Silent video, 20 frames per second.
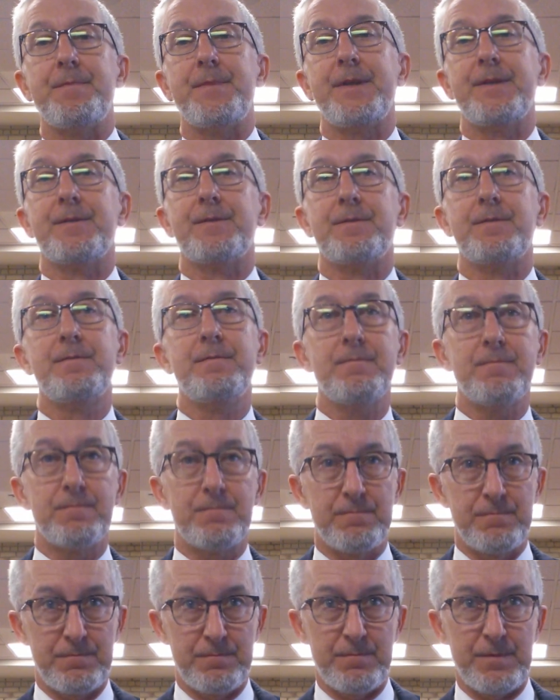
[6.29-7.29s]
You'll
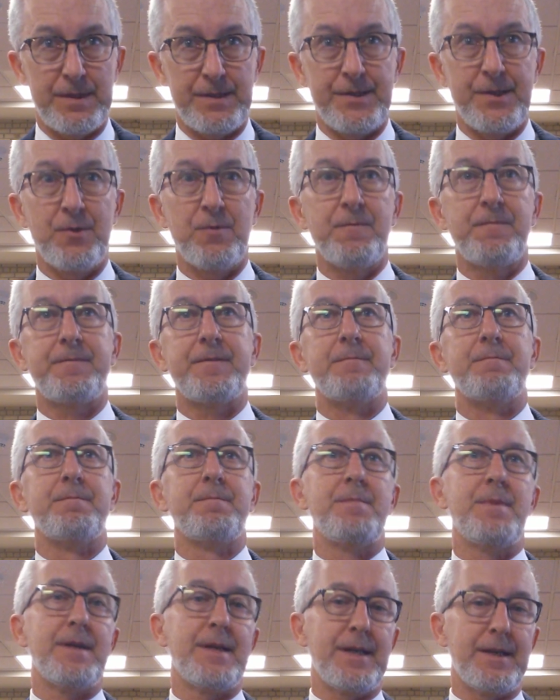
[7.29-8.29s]
know
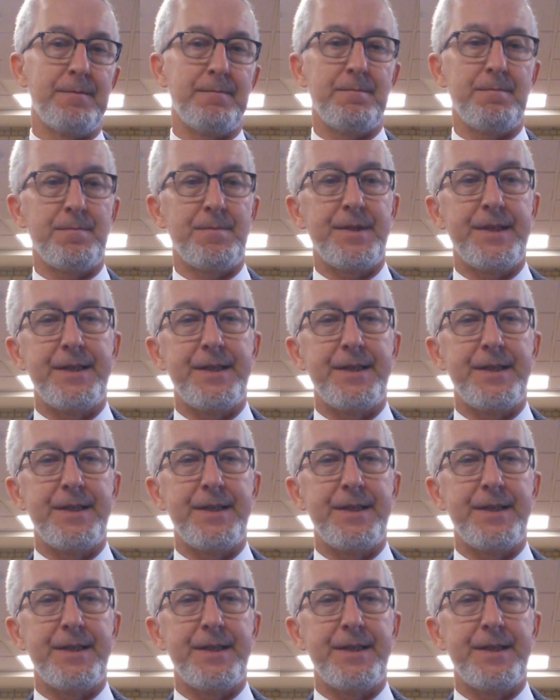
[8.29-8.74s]
from